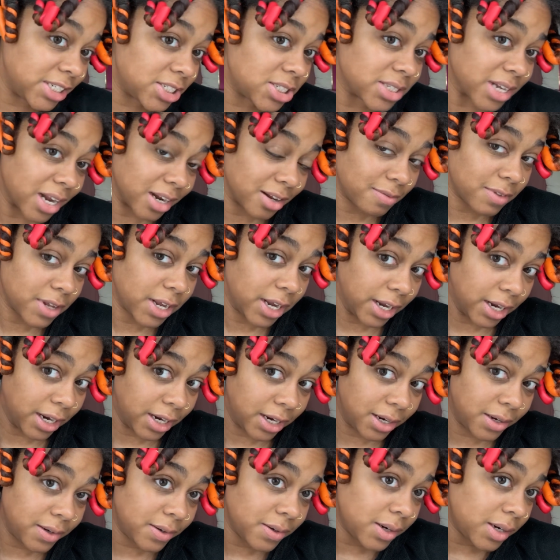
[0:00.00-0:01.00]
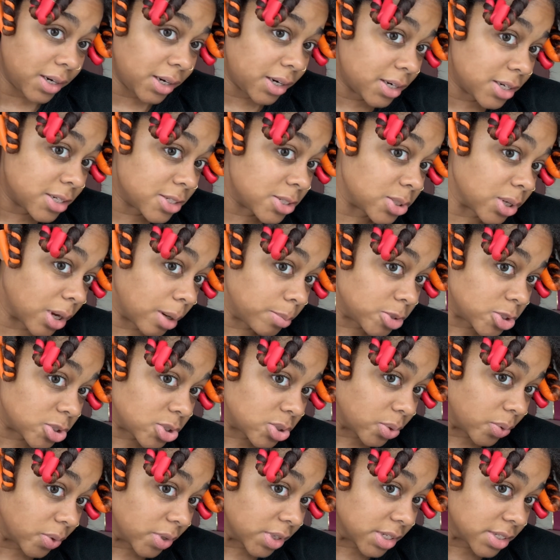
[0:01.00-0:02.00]
side of the head. So I'm just
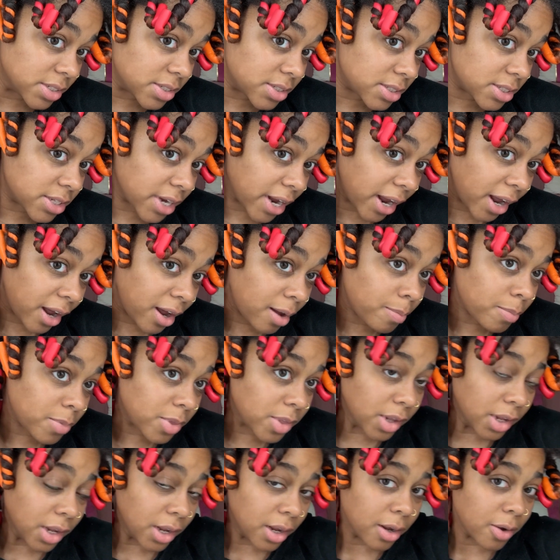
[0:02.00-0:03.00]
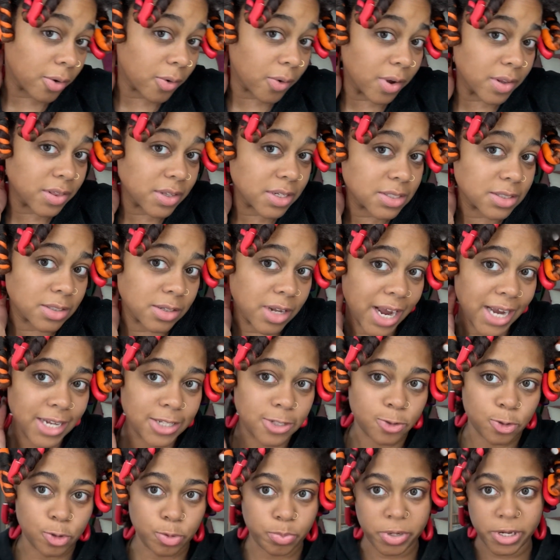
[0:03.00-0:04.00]
doing the same thing on these
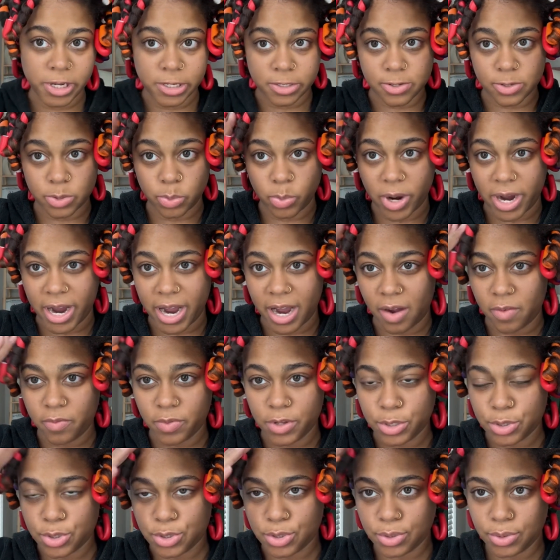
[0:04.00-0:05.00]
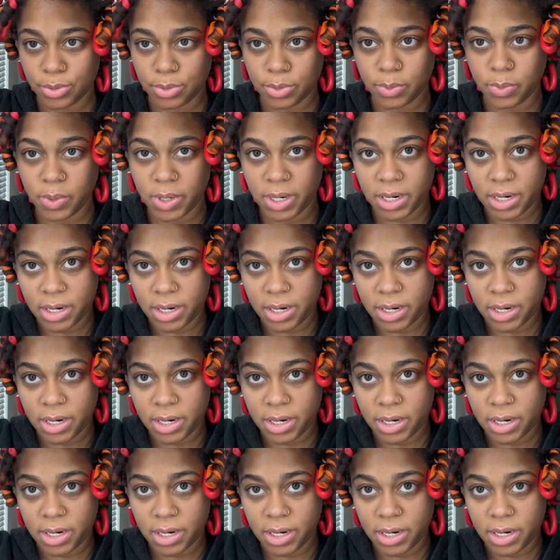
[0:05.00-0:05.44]
last two pieces where I have the two